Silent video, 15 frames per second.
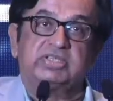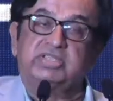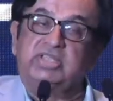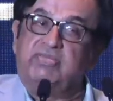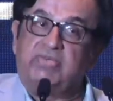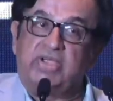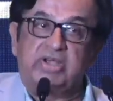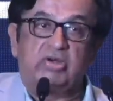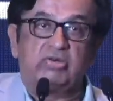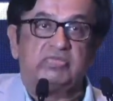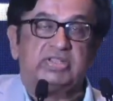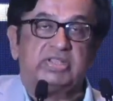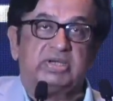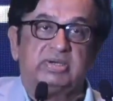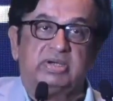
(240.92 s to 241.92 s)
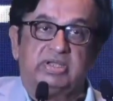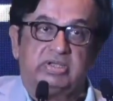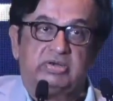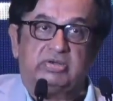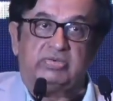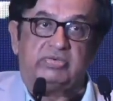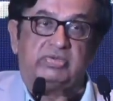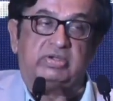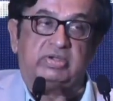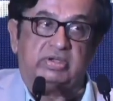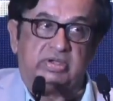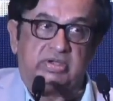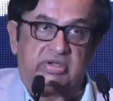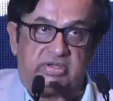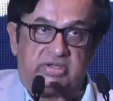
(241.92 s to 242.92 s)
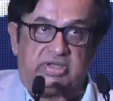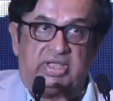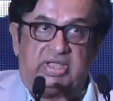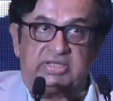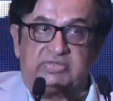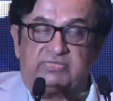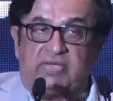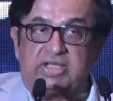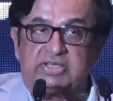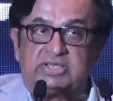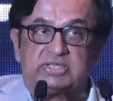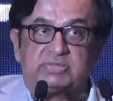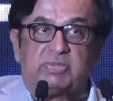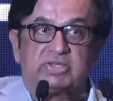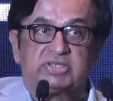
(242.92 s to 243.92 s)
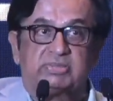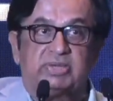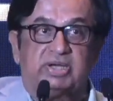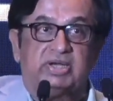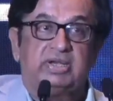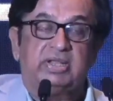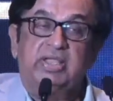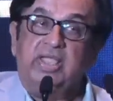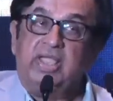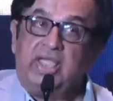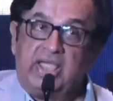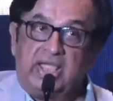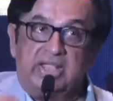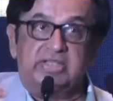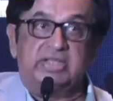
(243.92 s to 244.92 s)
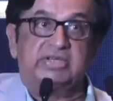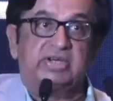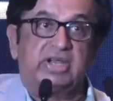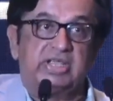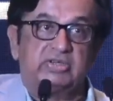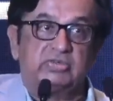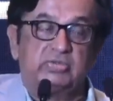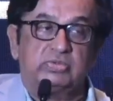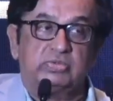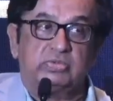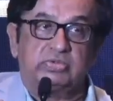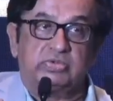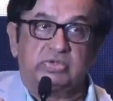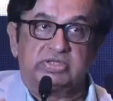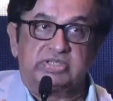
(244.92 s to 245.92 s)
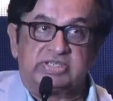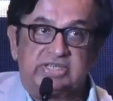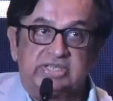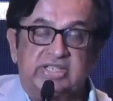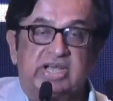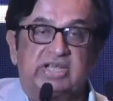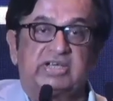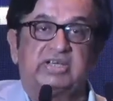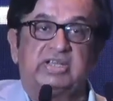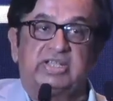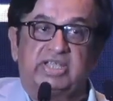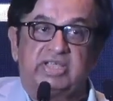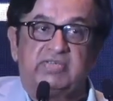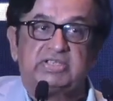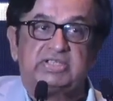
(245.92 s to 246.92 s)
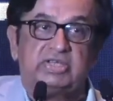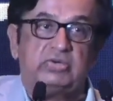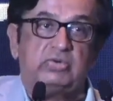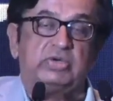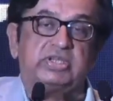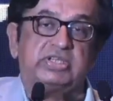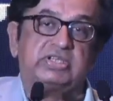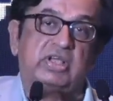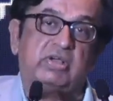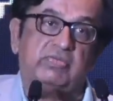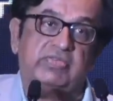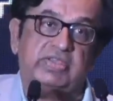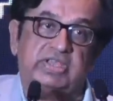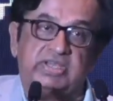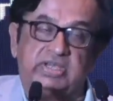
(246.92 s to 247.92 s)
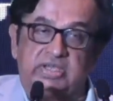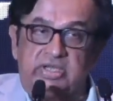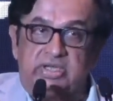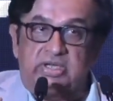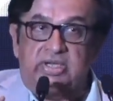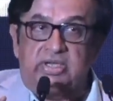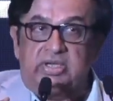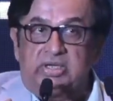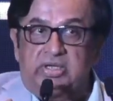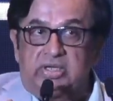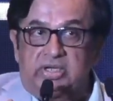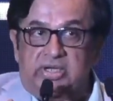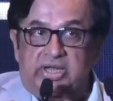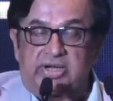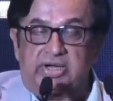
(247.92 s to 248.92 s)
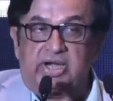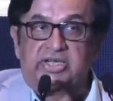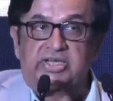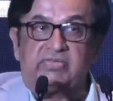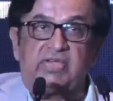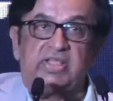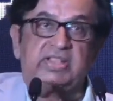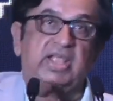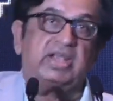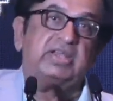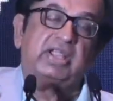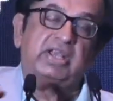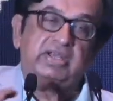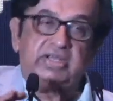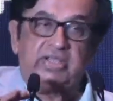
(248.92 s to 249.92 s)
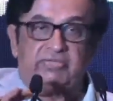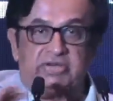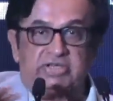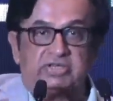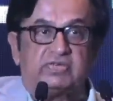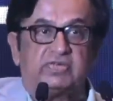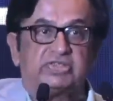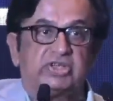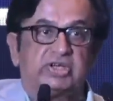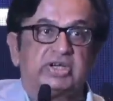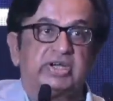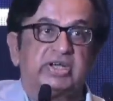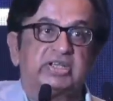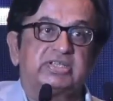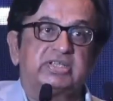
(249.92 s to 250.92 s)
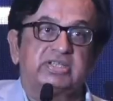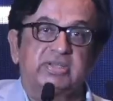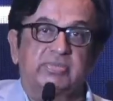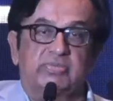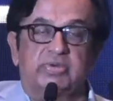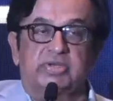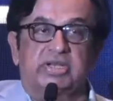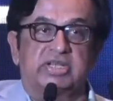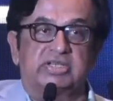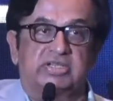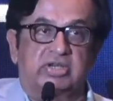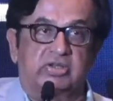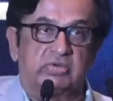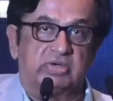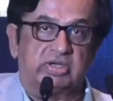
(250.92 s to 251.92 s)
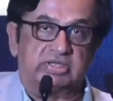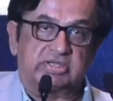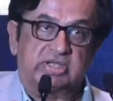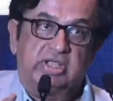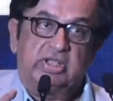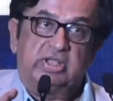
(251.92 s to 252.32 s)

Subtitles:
They find out within, as fast as possible, and they try to see that they give us the notice how we can rectify that, and if it is of a general nature, they will bring the circulars.